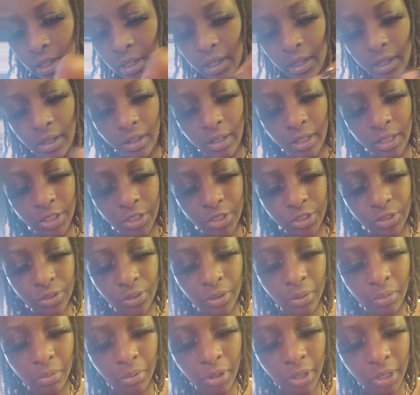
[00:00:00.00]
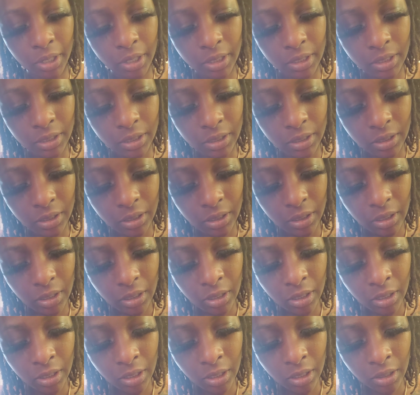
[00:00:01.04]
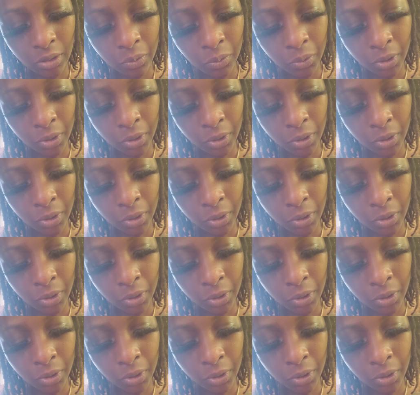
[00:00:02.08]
I'll let you know the price, and